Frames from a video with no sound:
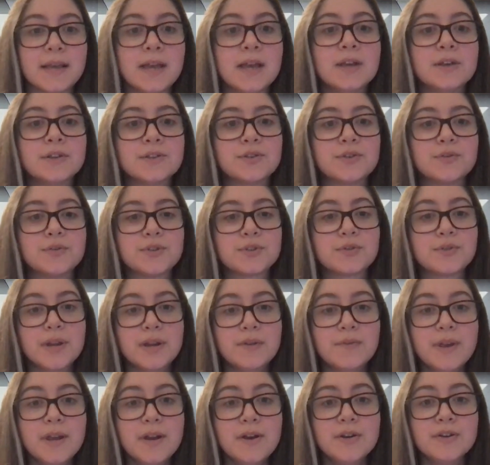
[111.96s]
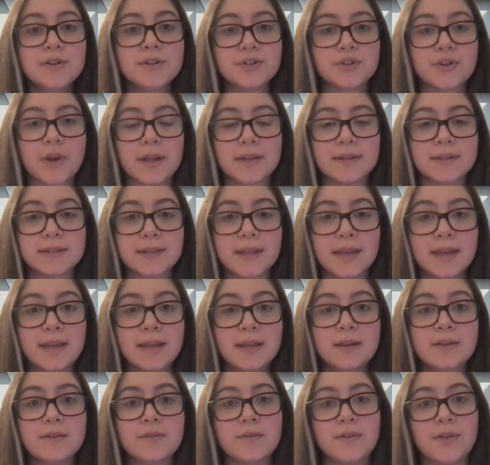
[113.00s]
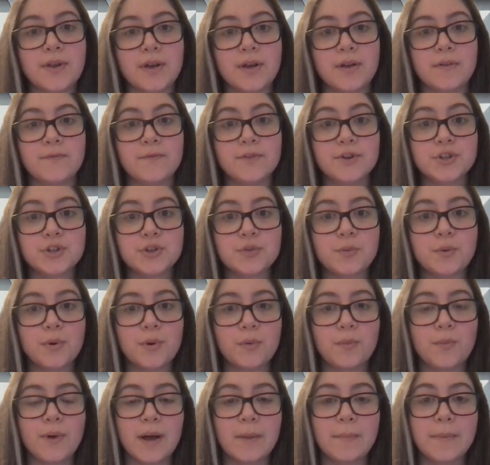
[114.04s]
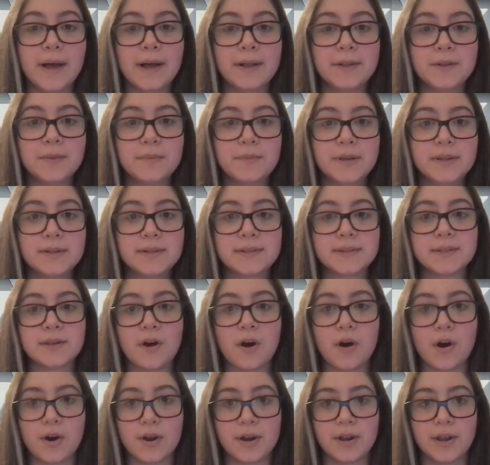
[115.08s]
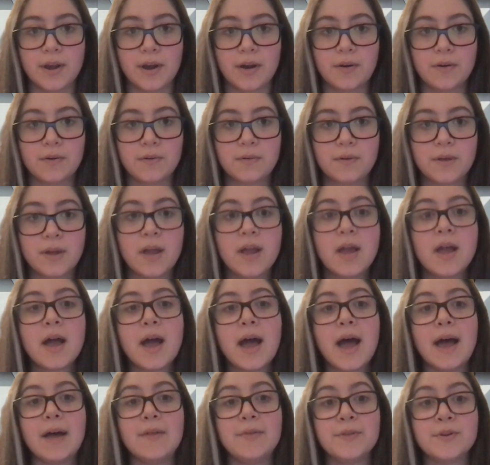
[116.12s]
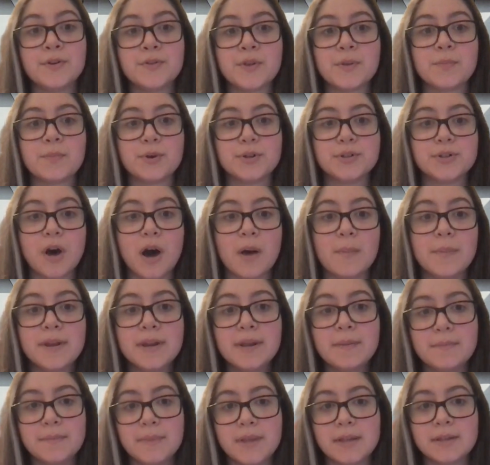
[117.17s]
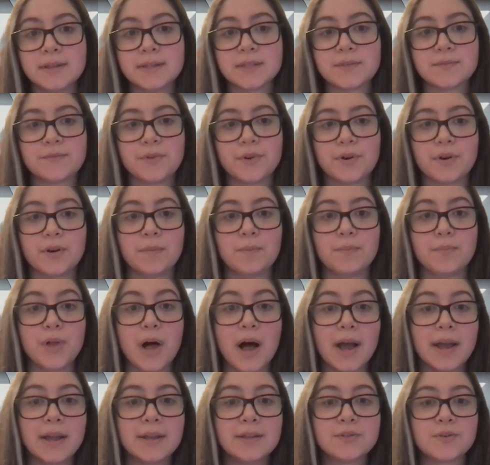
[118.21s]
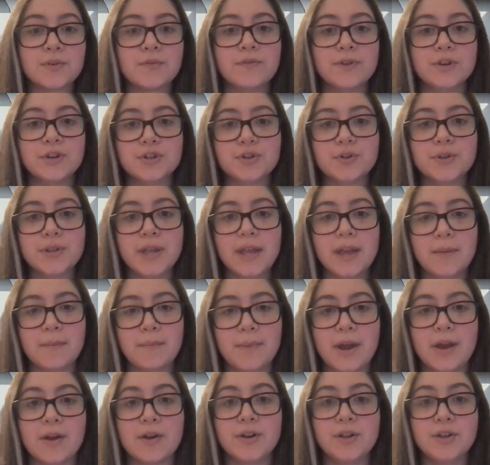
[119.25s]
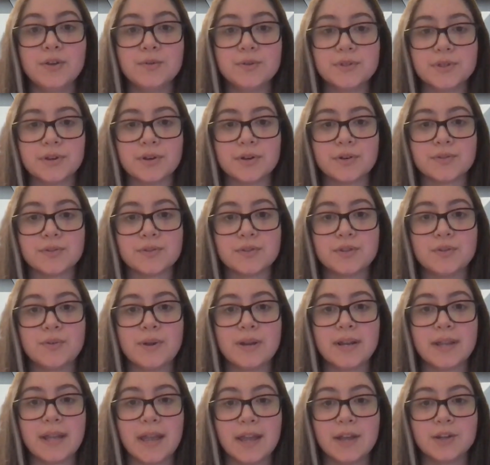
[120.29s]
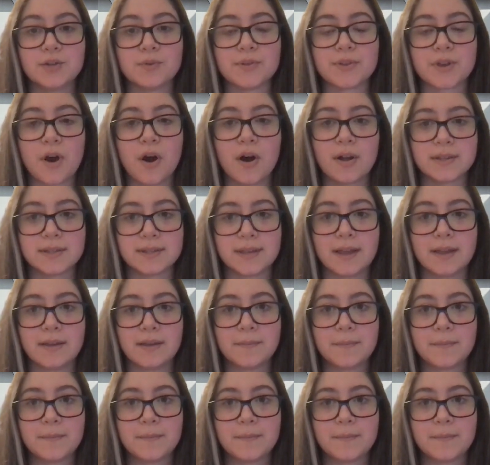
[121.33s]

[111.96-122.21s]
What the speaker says: so screen readers translate the visual web elements to audio, and they're the predominant means for blind or visually impaired users to engage with content.